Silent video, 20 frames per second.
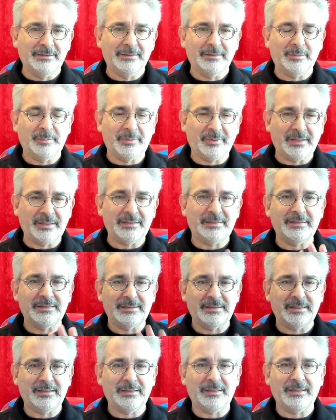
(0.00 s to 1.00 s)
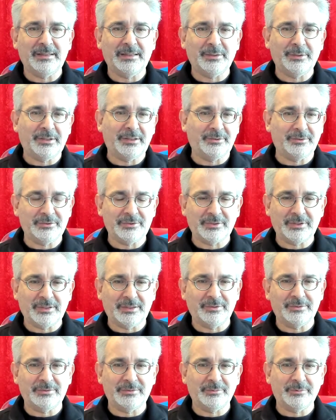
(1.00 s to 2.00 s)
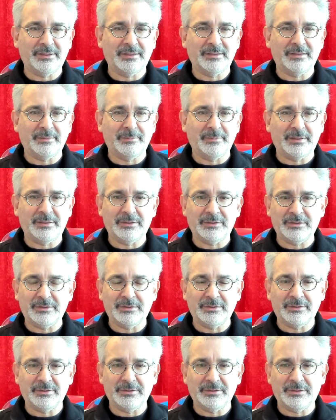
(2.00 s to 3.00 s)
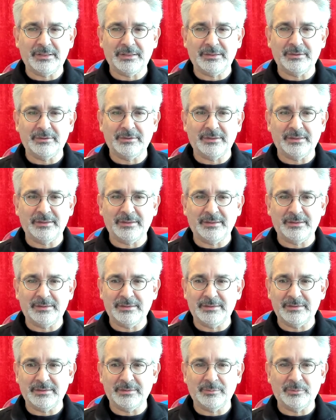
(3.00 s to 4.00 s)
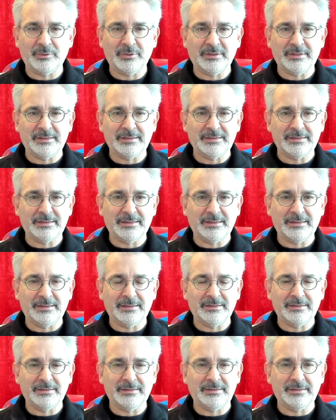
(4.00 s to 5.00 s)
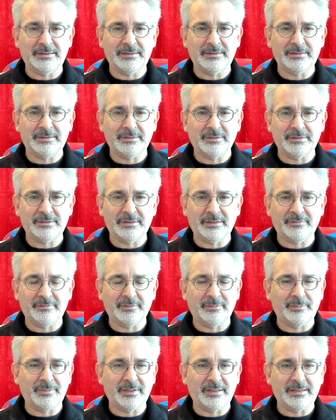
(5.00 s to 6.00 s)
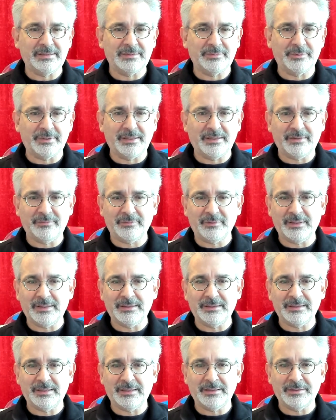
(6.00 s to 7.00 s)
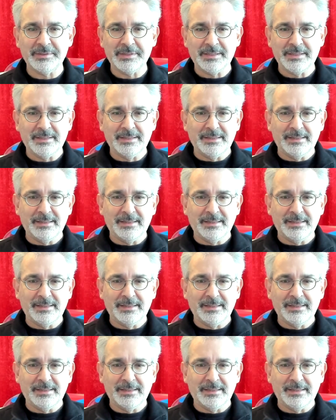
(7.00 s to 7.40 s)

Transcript: Apprentice anyhow, Aeroscout as well. I mentioned the Concendo. I think these are more or less the 6 or 7 planes we have right now.